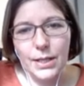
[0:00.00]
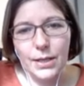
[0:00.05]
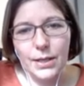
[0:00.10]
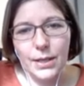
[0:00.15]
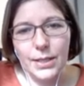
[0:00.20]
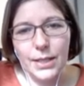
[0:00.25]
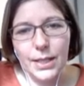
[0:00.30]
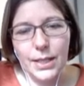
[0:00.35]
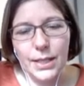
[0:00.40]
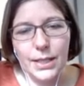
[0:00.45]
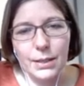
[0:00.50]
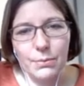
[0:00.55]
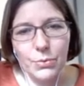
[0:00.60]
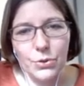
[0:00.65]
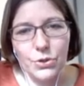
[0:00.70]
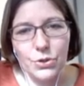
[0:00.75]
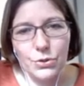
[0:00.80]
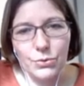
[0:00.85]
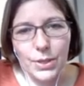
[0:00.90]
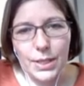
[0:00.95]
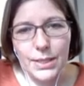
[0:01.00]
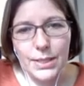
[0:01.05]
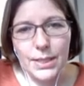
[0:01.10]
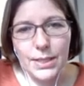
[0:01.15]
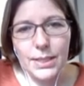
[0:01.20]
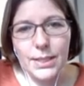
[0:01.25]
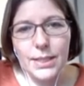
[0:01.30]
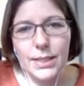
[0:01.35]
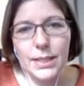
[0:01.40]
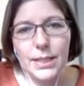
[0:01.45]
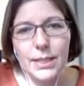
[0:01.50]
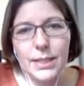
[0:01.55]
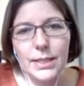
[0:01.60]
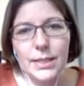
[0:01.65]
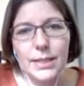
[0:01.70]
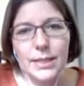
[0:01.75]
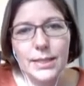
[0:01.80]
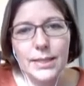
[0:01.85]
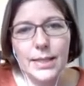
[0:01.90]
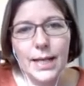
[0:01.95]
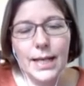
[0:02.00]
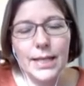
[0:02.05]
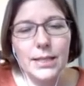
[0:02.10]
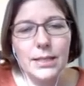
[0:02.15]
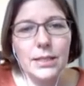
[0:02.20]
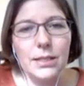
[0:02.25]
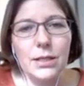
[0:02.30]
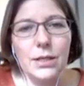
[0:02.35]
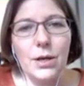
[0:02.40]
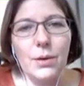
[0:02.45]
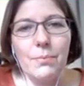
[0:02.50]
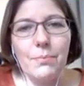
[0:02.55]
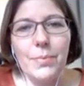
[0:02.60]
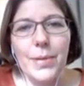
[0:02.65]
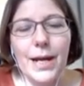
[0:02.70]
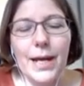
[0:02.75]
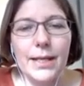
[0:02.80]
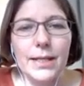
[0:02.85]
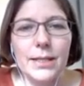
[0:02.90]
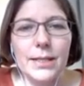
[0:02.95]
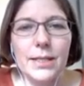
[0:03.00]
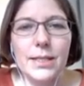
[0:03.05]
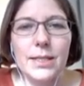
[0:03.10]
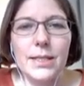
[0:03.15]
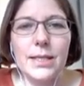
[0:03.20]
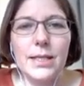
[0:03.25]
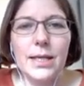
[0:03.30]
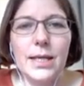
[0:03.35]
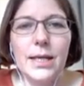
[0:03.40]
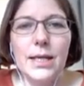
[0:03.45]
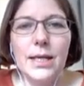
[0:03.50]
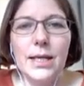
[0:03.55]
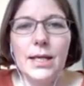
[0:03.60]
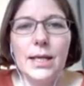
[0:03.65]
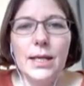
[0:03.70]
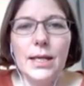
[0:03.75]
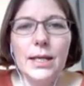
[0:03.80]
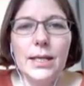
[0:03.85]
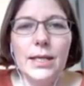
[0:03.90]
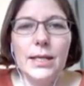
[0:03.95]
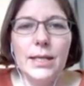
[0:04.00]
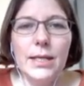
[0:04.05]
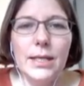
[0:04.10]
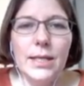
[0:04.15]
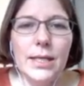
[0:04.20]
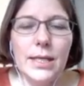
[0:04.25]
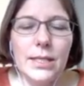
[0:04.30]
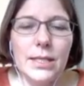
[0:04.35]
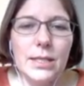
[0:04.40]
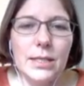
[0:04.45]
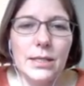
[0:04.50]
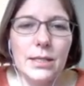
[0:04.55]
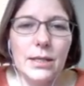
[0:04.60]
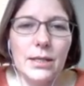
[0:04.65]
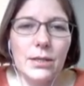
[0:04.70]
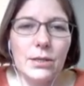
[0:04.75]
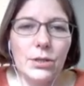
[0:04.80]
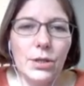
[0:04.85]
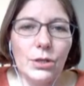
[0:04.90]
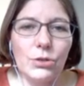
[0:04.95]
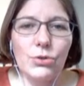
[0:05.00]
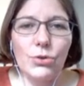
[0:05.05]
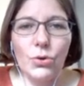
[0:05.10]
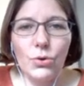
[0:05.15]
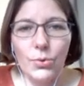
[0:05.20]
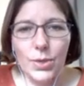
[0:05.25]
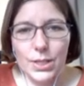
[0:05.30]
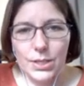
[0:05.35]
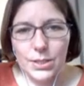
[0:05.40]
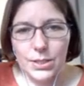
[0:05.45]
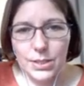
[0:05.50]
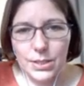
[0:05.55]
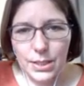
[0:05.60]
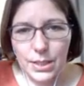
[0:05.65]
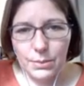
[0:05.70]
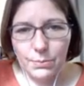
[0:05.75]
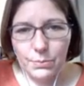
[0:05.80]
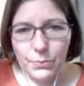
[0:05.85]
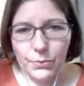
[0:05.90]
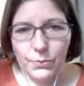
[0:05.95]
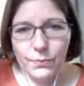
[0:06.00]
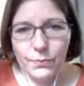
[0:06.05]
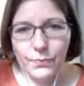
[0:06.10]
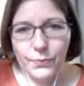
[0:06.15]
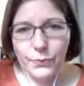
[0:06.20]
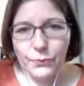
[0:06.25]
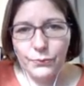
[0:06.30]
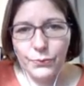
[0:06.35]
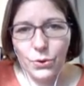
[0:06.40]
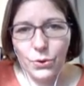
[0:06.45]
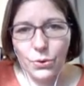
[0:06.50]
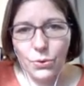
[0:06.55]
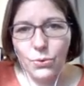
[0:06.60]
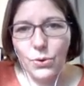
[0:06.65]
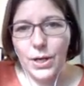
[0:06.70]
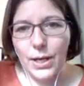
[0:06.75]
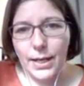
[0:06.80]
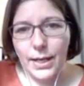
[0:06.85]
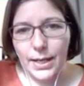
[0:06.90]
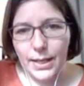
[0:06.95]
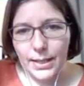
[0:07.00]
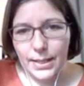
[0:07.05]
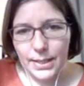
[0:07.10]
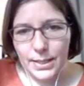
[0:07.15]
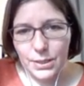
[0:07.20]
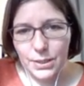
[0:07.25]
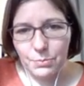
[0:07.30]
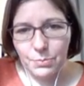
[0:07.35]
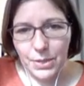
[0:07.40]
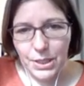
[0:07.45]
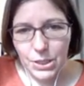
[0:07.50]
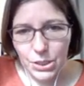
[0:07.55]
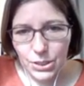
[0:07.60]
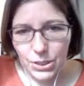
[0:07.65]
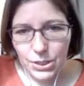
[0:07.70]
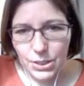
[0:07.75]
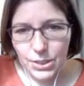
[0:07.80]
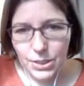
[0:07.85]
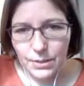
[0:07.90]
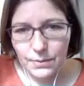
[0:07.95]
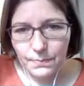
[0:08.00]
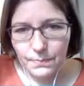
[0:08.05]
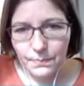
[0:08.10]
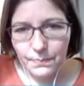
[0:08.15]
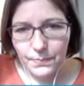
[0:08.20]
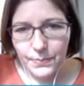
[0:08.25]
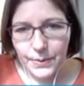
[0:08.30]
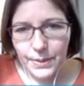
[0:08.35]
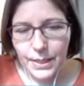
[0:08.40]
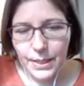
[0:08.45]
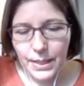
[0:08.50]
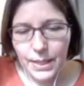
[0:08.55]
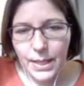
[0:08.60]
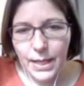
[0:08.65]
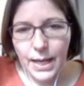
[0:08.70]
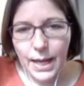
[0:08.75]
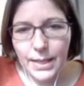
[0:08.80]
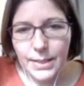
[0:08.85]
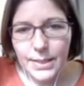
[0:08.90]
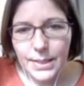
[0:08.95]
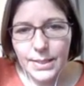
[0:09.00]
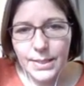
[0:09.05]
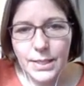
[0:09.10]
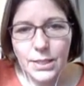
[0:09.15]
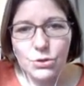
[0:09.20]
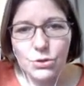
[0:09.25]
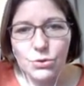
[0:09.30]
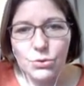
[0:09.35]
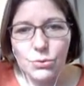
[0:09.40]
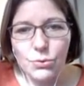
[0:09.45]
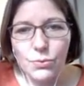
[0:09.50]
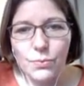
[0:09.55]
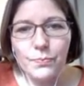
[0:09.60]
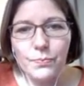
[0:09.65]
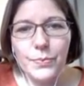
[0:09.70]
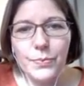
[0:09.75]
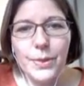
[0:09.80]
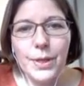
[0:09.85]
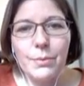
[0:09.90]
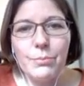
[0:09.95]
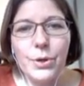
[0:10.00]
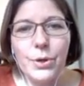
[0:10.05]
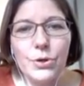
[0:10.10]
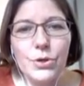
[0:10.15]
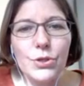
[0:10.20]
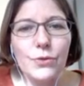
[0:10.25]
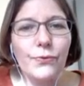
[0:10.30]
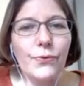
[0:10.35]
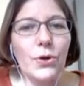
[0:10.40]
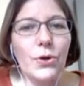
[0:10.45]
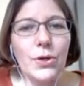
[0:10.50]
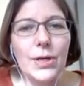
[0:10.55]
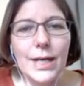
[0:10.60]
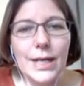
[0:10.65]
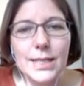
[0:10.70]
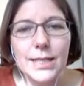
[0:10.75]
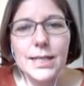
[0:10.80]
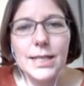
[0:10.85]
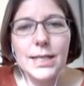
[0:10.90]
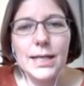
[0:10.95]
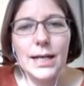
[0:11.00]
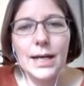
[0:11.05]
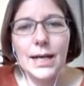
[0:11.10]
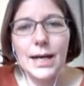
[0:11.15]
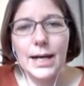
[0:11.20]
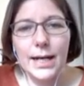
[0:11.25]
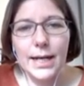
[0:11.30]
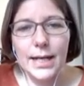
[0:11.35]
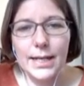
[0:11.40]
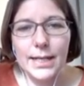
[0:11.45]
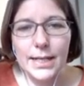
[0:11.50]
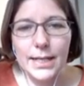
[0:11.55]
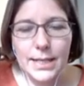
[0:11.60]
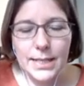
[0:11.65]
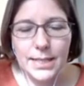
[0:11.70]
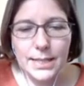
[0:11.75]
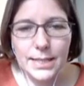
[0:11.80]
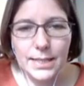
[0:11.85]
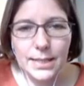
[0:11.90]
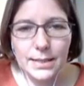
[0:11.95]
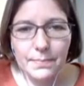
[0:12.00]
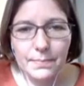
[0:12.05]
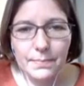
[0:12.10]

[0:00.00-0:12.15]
again demonstrated, that compliance is not always the same for all ARDS patients. And this is true both for classical ARDS